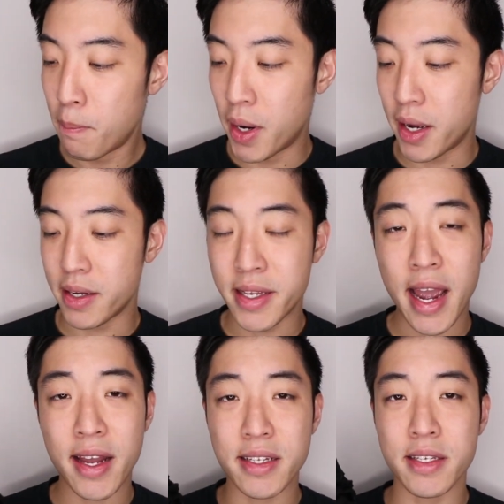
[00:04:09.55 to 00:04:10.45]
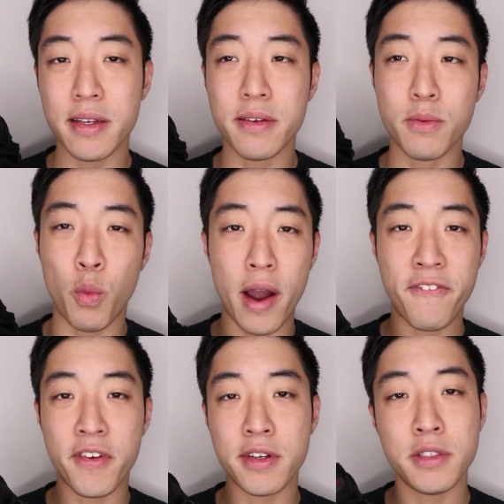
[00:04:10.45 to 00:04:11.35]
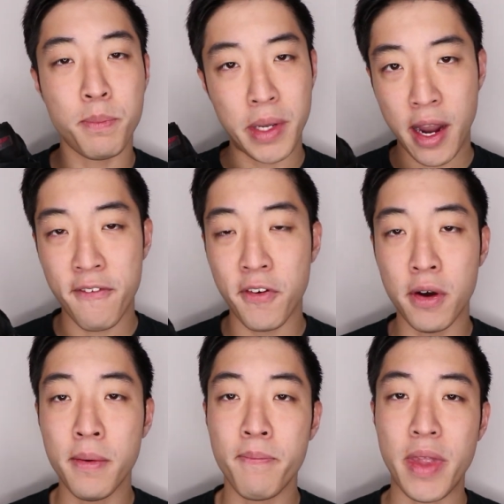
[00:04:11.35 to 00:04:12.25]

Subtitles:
But yeah, wide footers, be careful.